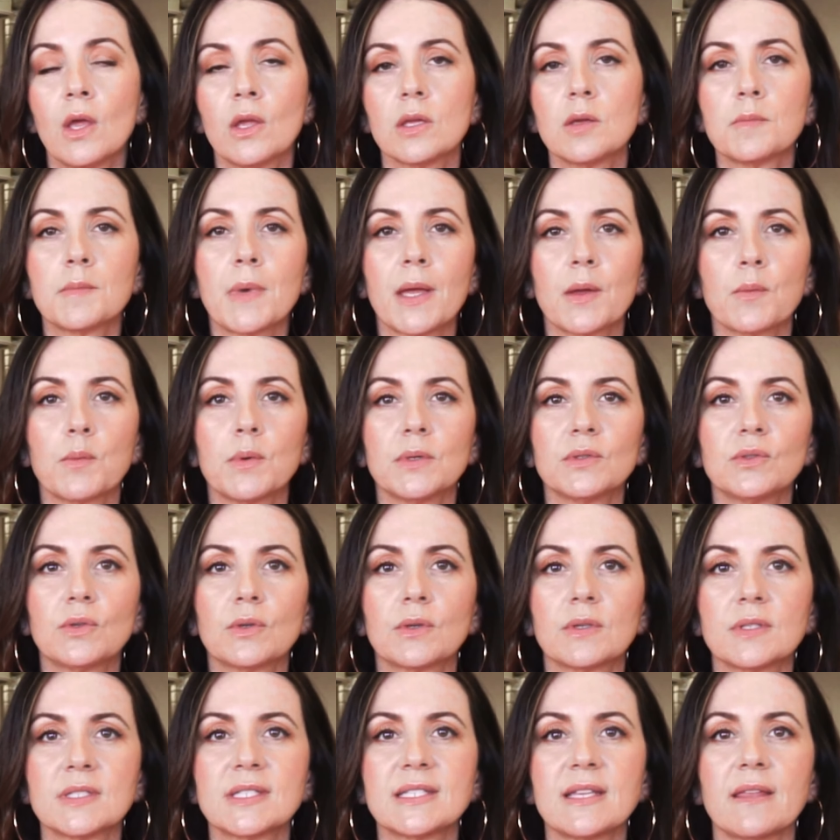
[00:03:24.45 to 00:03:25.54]
you might want to
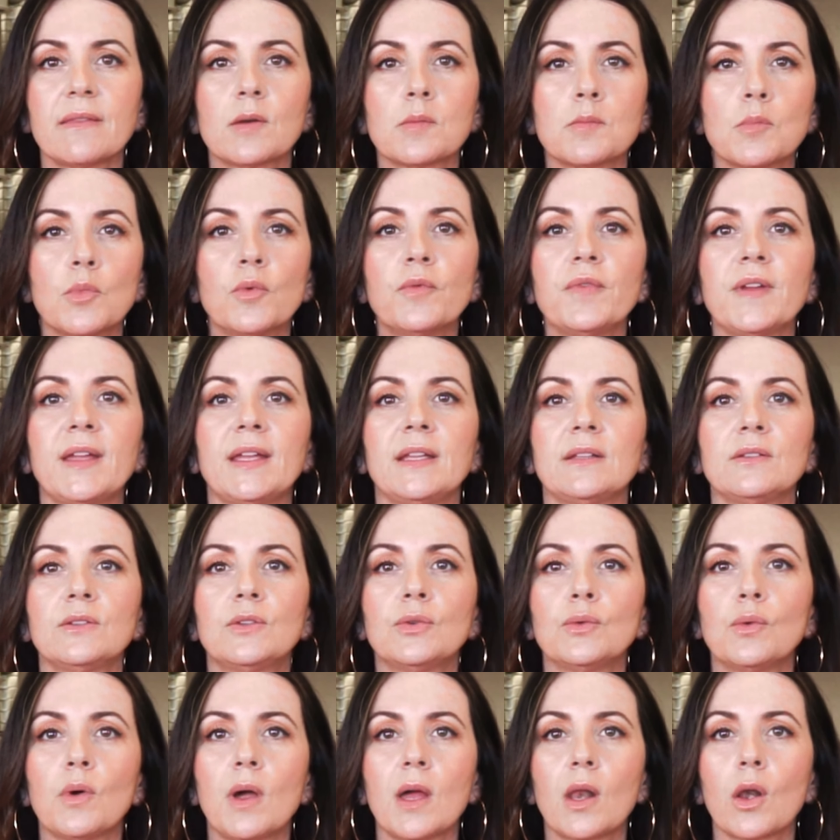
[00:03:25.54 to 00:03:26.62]
consider moving
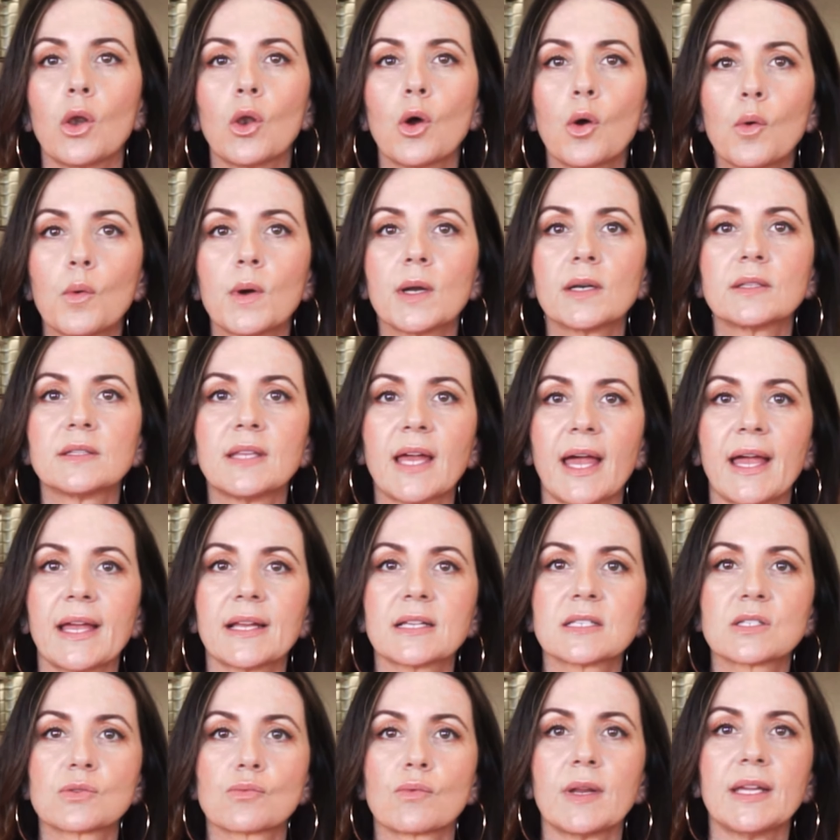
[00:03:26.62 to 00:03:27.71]
to a lower
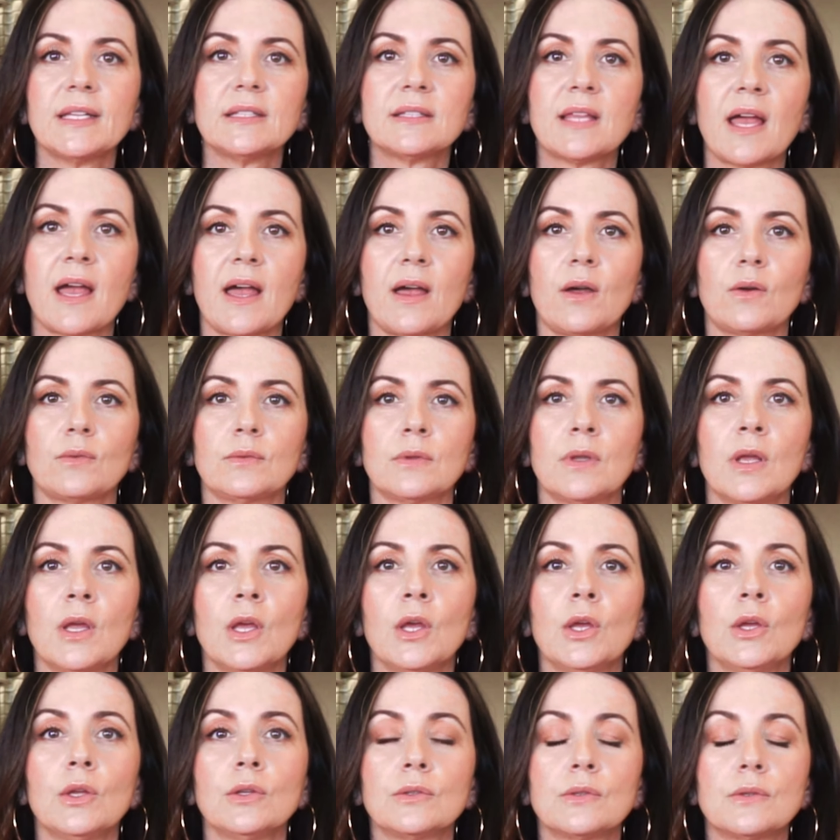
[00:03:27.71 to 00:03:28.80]
tax rate town
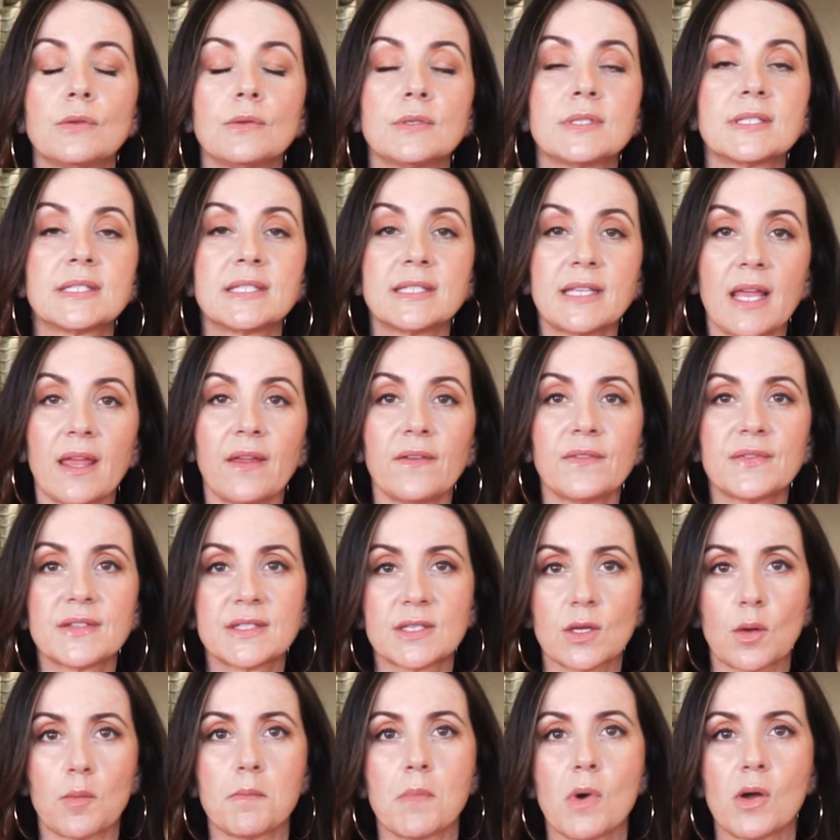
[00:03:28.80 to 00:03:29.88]
to save
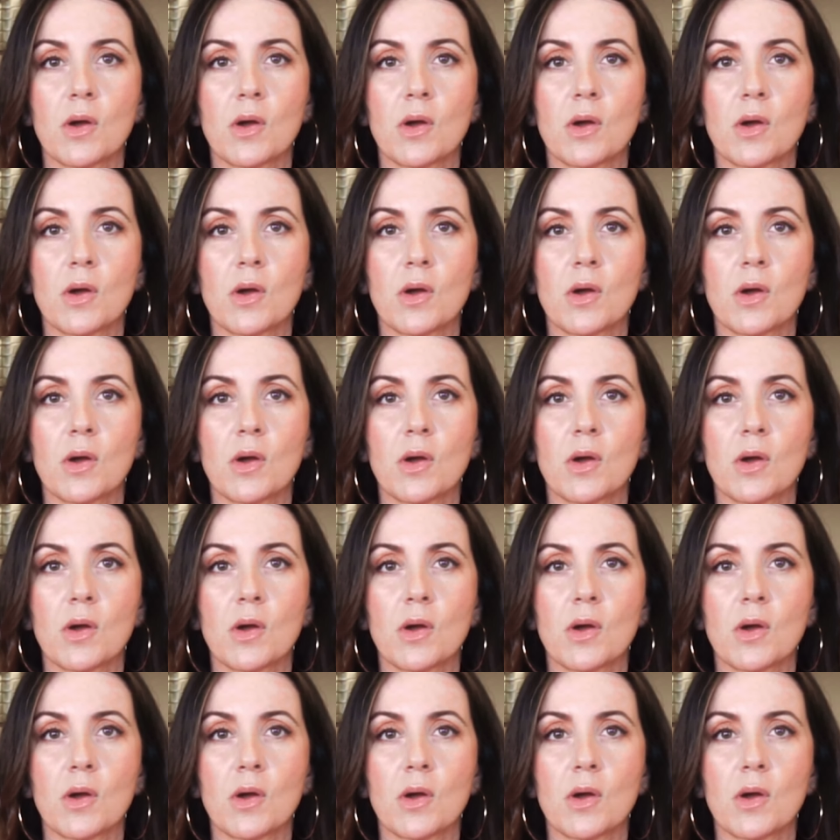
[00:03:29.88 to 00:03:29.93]
some